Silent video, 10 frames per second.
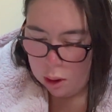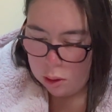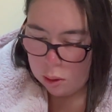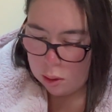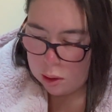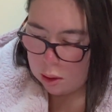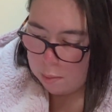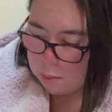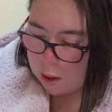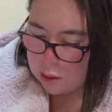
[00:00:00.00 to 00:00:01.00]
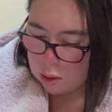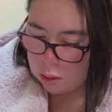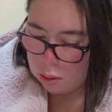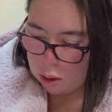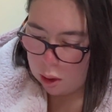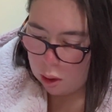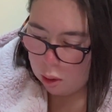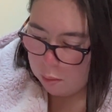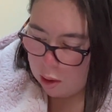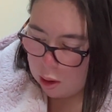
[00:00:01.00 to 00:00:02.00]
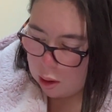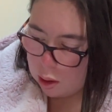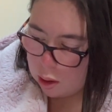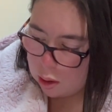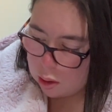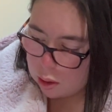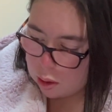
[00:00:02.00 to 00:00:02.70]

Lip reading: tomato and basil omelette,